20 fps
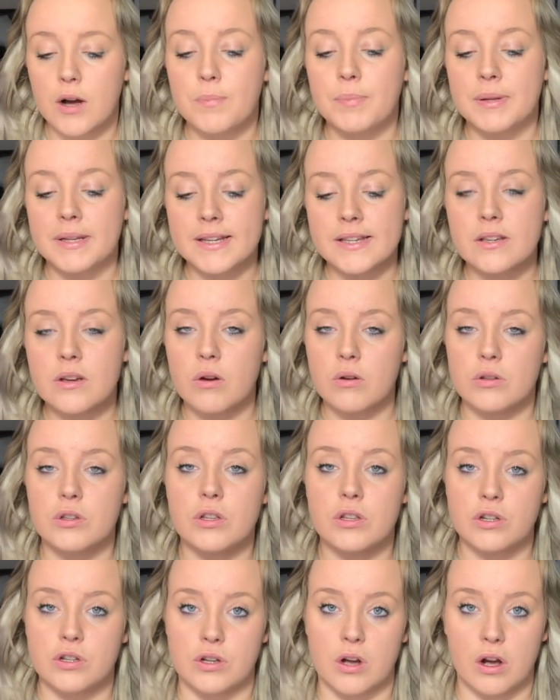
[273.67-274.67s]
Please go
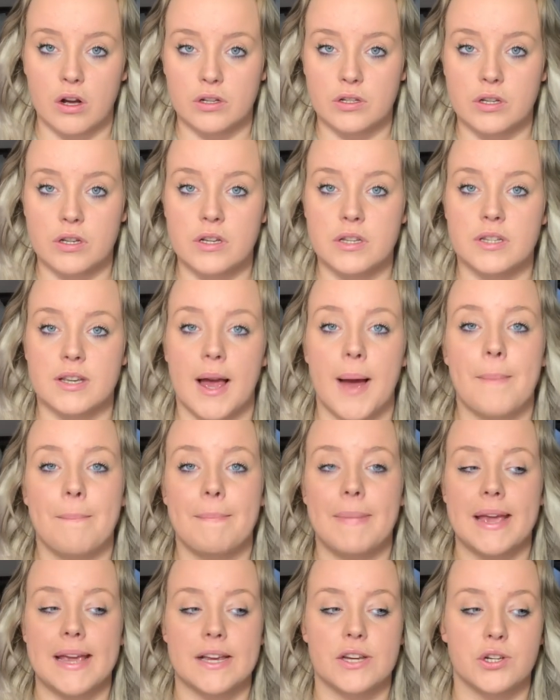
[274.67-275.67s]
to the doctors
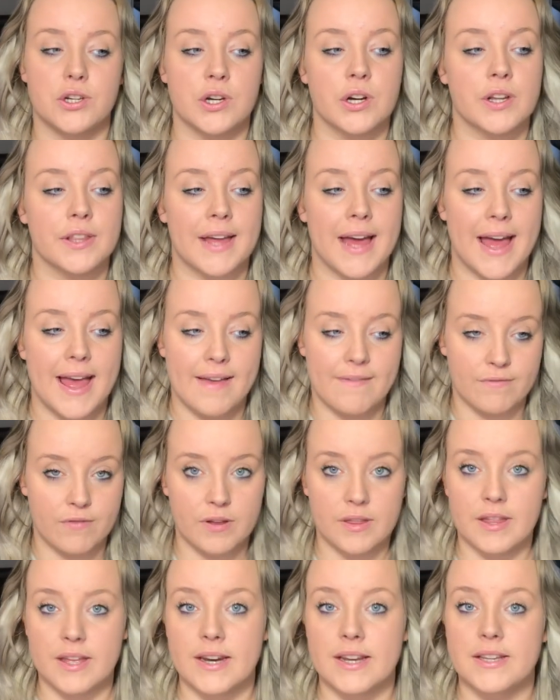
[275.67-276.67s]
and make sure that
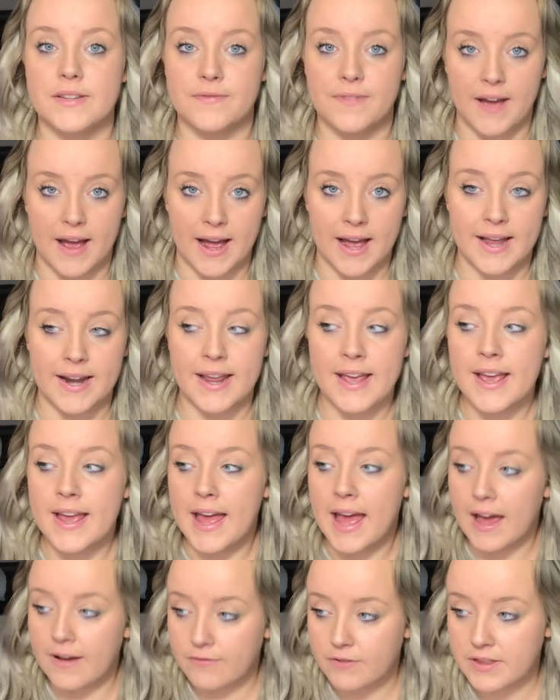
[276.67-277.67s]
everything is fine,
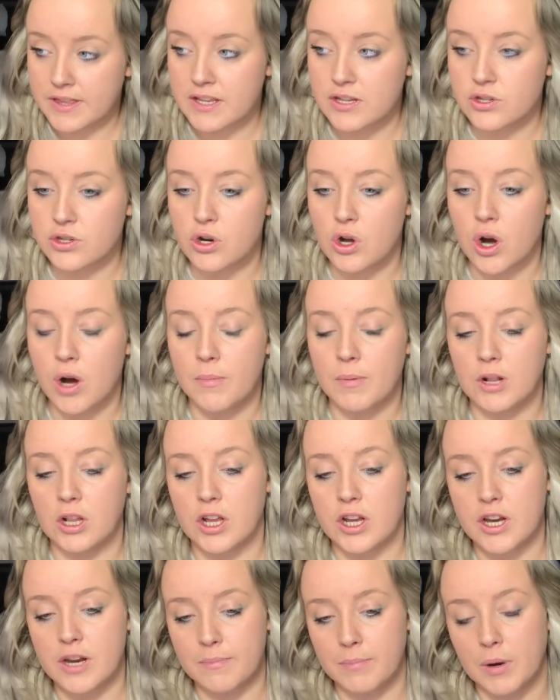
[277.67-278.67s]
everything's normal,
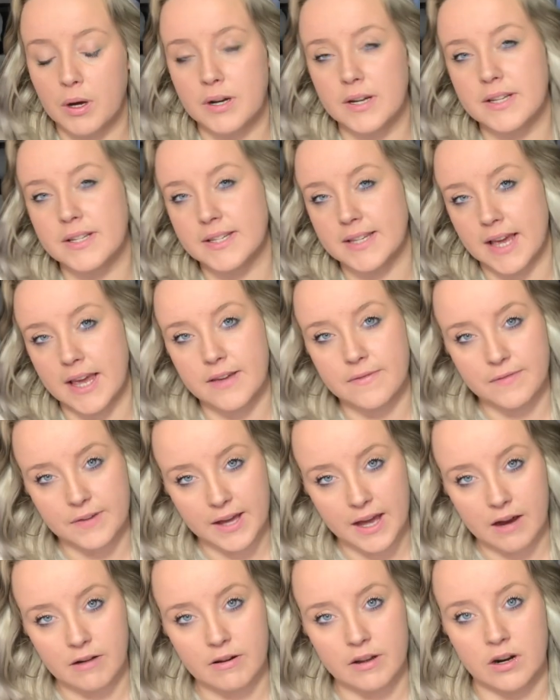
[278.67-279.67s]
and your body's safe for
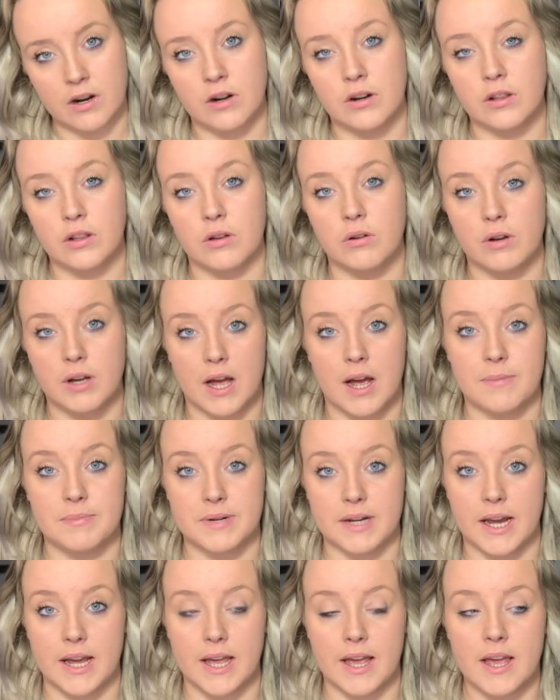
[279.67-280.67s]
carrying on a low carb
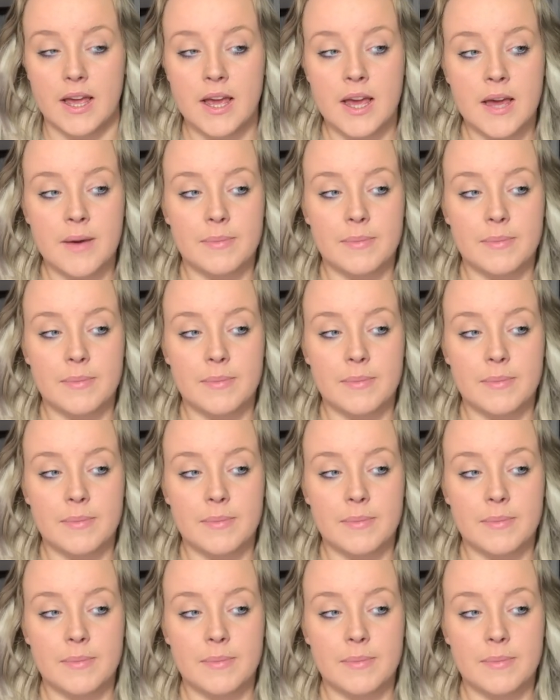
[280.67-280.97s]
diet,